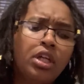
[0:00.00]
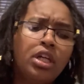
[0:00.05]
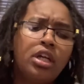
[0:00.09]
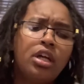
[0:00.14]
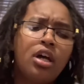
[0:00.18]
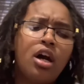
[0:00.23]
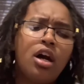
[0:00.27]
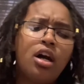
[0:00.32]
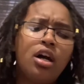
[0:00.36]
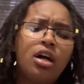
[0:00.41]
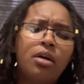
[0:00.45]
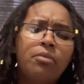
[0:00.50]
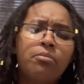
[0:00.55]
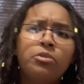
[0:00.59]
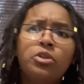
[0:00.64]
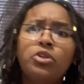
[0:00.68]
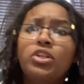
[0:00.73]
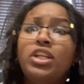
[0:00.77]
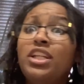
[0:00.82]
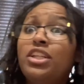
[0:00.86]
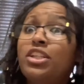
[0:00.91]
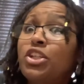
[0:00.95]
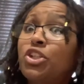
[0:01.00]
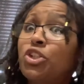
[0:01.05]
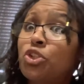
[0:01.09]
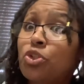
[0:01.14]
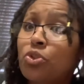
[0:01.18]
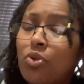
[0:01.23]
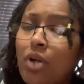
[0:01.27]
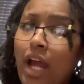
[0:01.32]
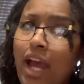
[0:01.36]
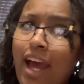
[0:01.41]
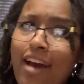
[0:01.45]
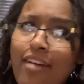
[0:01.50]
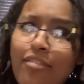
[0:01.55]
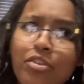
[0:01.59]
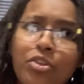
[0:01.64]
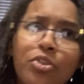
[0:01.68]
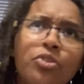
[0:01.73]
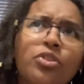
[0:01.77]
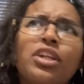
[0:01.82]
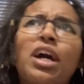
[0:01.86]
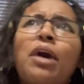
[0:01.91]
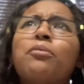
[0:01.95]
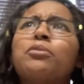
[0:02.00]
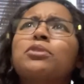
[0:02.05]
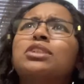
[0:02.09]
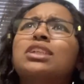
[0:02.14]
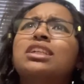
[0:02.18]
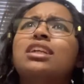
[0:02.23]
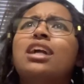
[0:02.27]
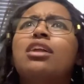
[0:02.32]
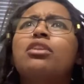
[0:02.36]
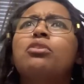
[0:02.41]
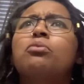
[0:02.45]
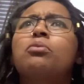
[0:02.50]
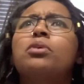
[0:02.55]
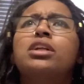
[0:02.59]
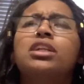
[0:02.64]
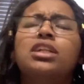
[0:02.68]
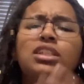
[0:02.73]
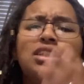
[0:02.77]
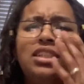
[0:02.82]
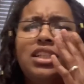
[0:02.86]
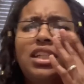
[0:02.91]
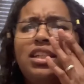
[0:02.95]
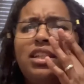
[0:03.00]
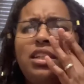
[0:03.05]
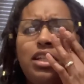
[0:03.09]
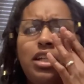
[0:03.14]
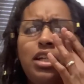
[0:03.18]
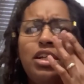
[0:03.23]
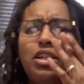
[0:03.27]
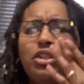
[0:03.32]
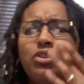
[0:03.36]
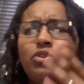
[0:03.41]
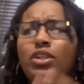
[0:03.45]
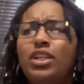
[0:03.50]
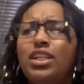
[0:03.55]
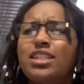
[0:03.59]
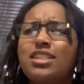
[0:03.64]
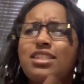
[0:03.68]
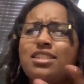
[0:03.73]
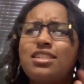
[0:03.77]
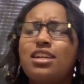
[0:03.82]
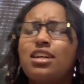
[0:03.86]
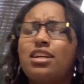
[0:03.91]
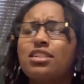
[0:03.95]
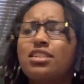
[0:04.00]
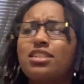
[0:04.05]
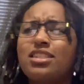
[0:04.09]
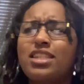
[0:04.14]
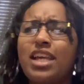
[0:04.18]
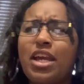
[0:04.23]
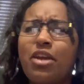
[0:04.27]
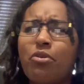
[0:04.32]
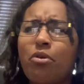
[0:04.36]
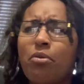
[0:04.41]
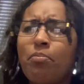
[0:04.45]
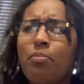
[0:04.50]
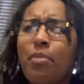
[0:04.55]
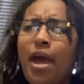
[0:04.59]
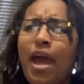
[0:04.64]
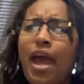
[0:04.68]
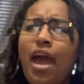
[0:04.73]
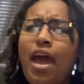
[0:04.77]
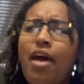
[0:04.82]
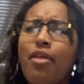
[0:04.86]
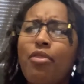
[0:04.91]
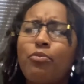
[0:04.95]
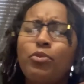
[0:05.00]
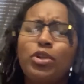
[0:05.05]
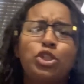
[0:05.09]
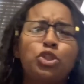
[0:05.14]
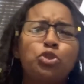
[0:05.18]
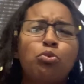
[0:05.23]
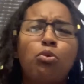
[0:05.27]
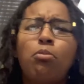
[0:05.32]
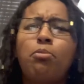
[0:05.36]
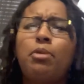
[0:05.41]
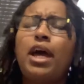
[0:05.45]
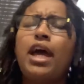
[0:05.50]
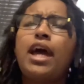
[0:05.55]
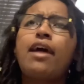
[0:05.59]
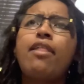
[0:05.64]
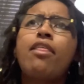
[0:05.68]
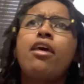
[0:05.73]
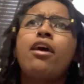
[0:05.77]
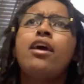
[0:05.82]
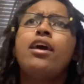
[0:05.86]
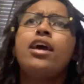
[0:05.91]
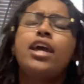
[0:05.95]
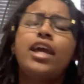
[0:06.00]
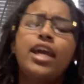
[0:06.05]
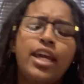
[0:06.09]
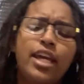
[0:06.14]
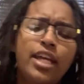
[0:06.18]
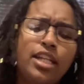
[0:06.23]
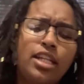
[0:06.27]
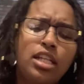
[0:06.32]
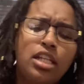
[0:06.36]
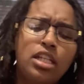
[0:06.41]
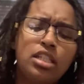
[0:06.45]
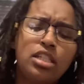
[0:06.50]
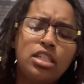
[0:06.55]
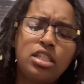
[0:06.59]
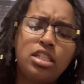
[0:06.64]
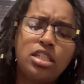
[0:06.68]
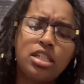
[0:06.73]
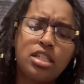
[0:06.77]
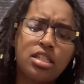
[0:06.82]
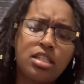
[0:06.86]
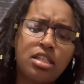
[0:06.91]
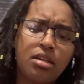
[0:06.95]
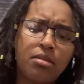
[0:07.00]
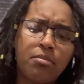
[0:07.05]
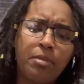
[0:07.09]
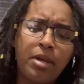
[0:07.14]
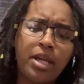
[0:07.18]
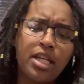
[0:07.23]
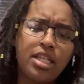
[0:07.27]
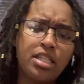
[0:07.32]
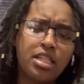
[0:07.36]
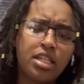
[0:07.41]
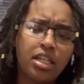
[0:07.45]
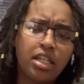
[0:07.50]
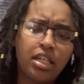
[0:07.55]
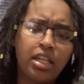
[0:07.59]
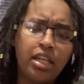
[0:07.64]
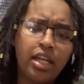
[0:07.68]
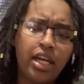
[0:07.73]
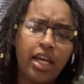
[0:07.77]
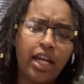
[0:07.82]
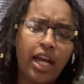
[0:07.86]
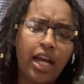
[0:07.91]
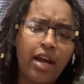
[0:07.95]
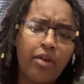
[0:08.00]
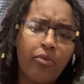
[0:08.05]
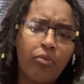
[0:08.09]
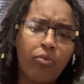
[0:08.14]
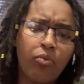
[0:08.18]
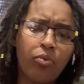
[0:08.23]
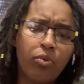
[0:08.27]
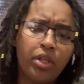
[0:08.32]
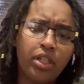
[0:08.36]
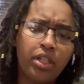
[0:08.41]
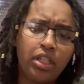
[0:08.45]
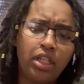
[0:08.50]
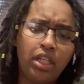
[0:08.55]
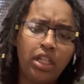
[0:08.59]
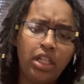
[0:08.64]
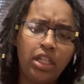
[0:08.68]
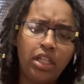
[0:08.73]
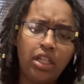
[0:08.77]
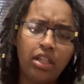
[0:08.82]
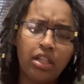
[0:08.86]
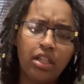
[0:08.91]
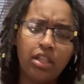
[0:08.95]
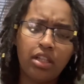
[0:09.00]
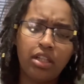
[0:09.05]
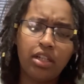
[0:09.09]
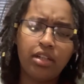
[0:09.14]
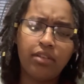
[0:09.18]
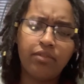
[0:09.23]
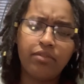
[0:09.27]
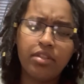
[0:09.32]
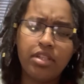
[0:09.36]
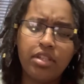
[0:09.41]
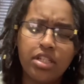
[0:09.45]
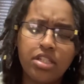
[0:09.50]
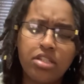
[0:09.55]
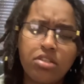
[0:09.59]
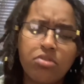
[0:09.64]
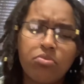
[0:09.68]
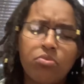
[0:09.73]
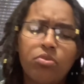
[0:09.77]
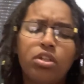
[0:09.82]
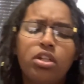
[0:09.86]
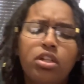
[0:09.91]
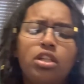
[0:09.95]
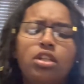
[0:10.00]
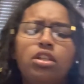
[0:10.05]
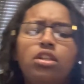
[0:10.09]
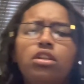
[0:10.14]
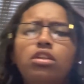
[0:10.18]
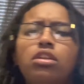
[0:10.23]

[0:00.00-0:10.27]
You need to travel. That was another one that's in there. You need a sacred bath, ritual bath. It is just an amazing deck. I really love this one.